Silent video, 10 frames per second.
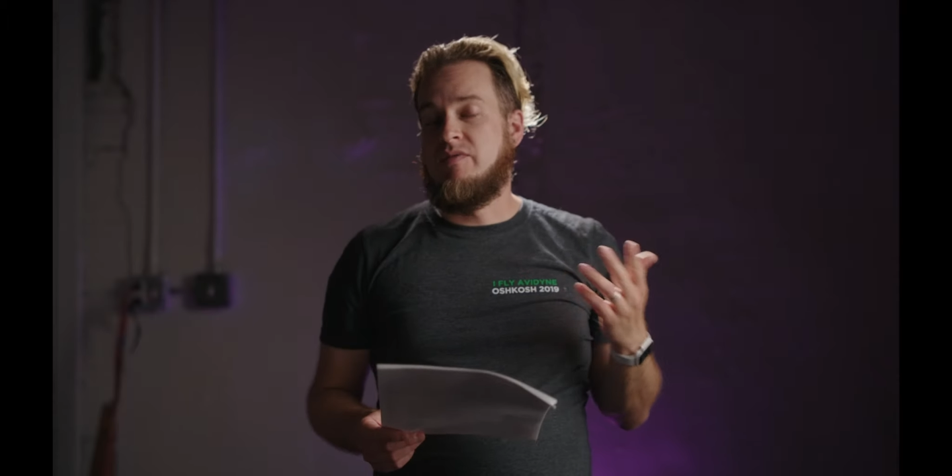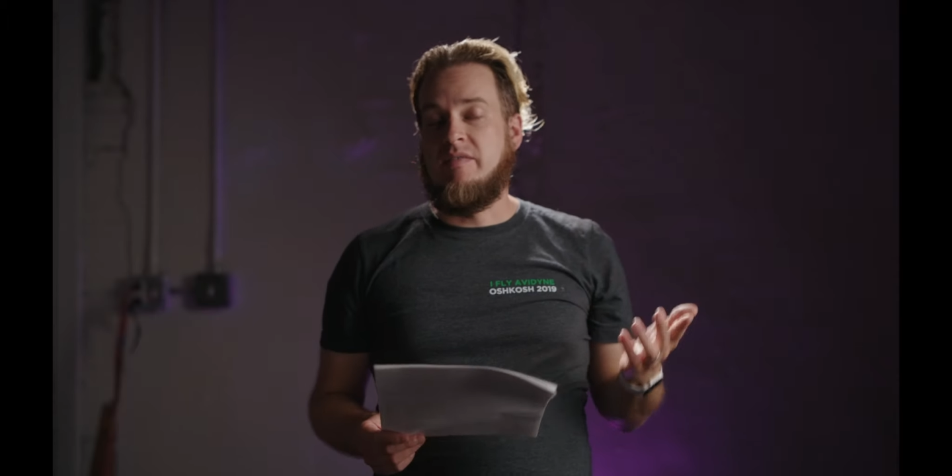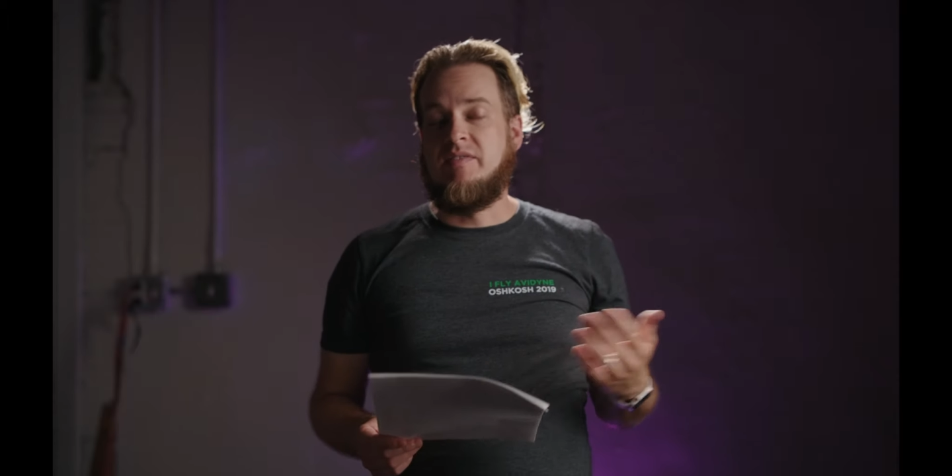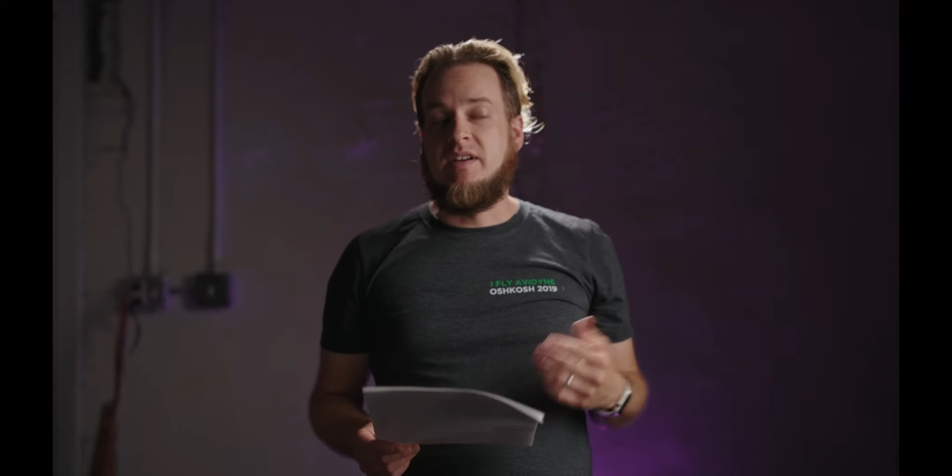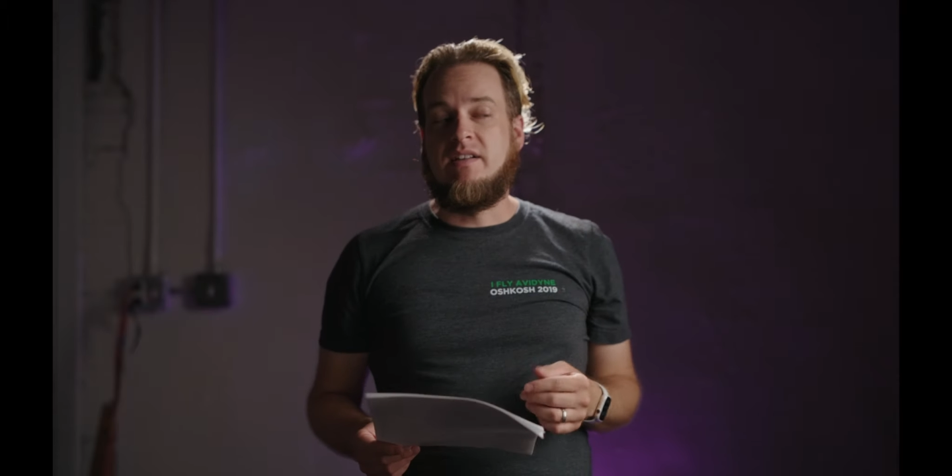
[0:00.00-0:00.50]
if you
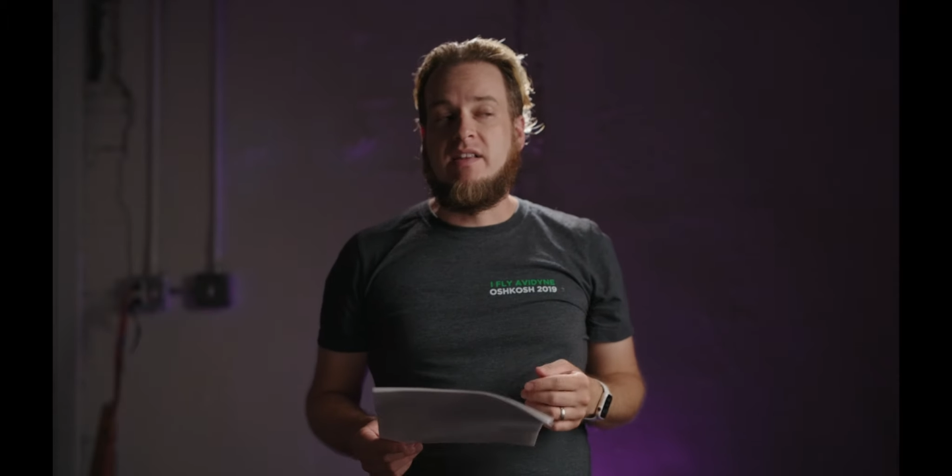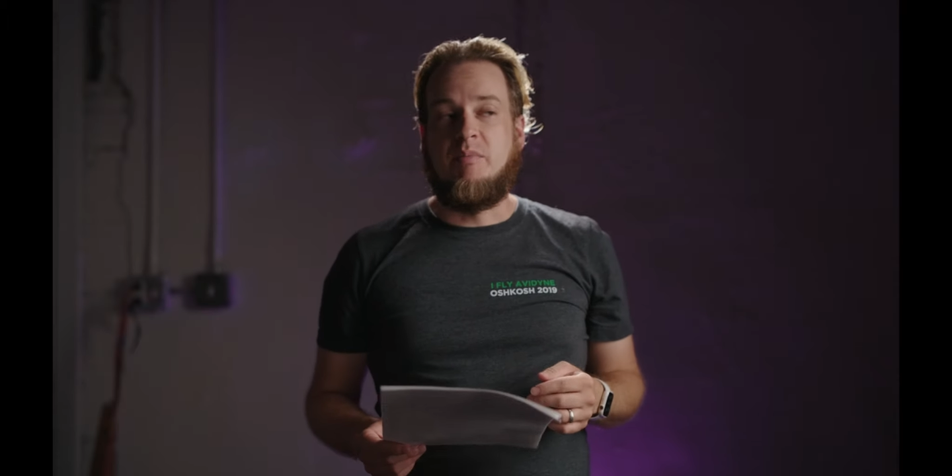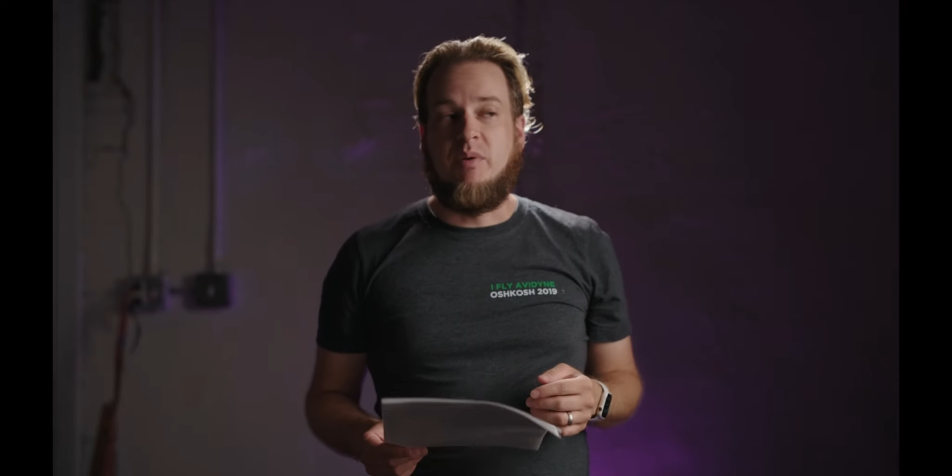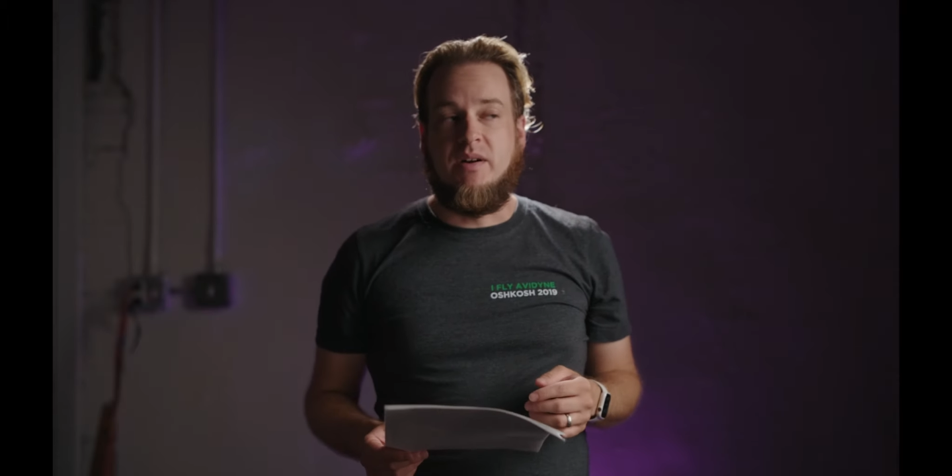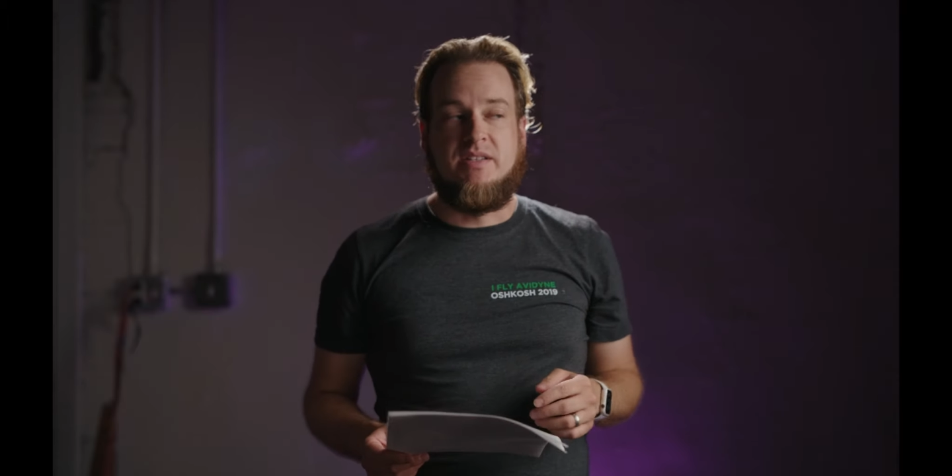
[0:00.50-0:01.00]
have to get a lot
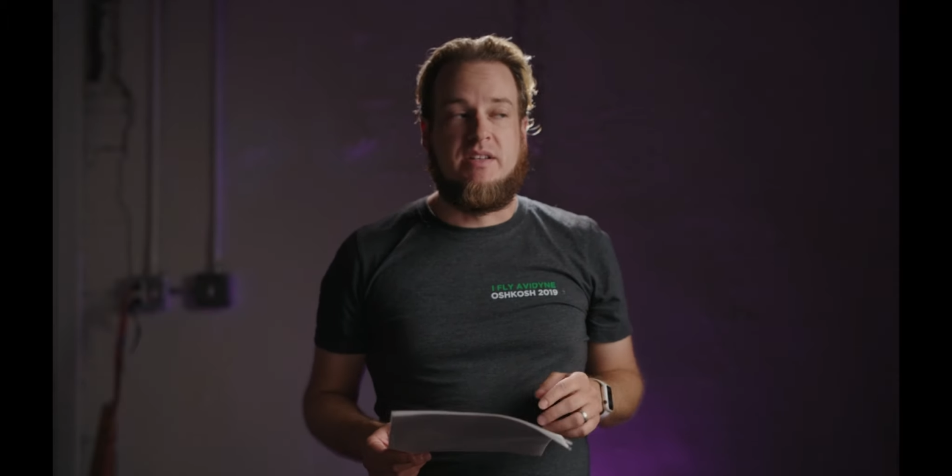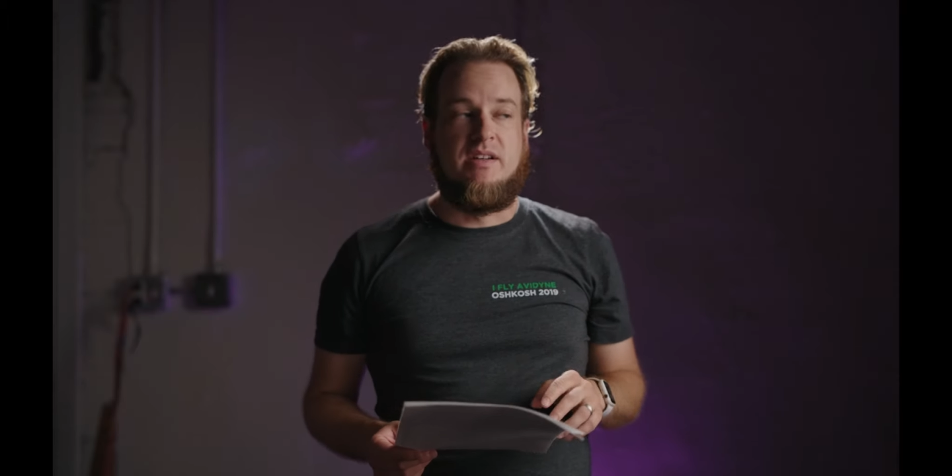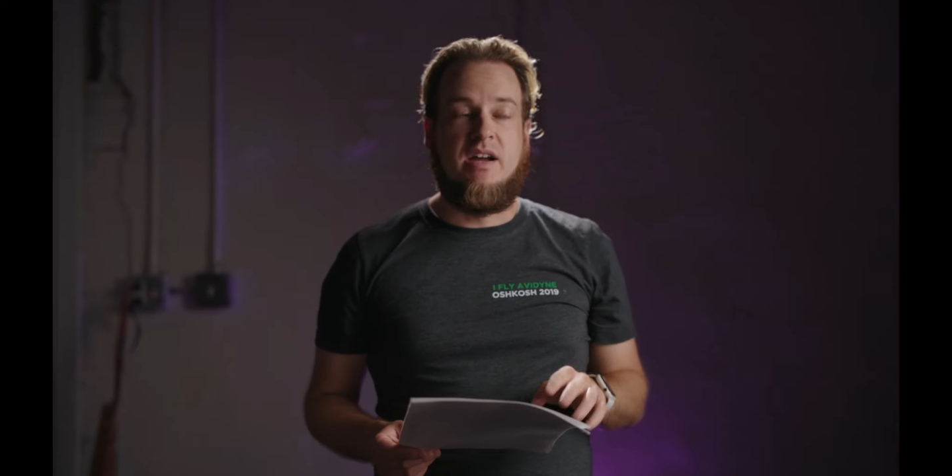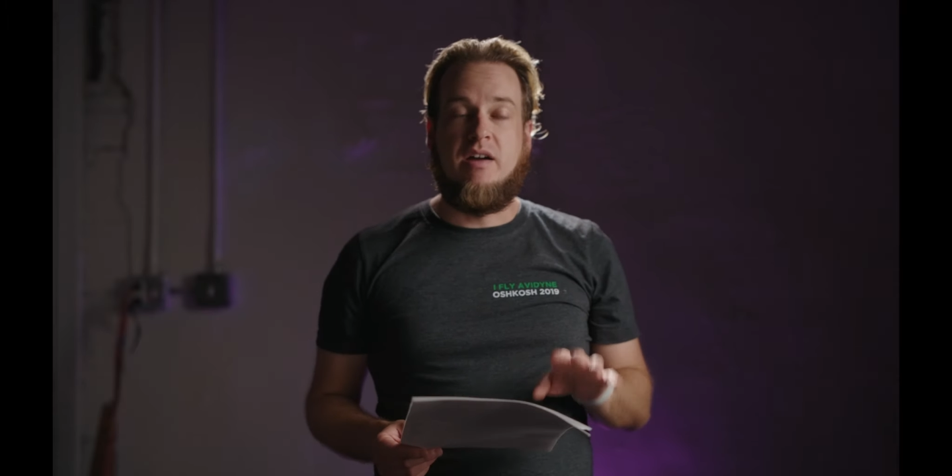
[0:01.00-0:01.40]
of parts in.